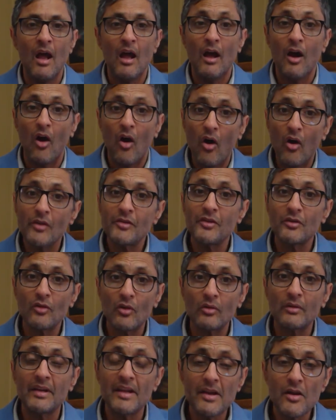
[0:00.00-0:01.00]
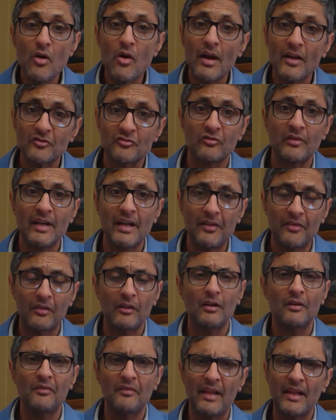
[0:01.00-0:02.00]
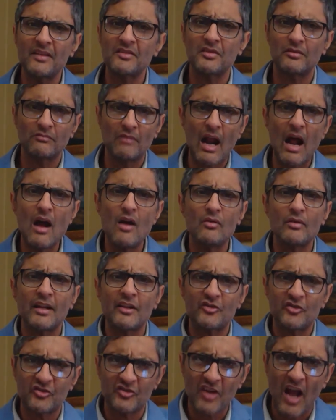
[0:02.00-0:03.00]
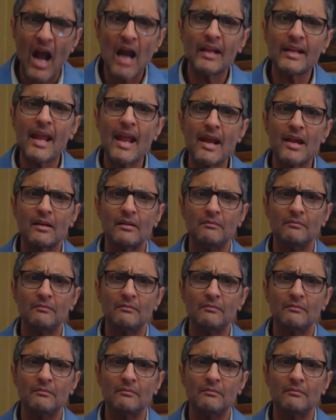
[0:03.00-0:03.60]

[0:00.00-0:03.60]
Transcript: oh, you know, Neo has really turned things around. It's shocking.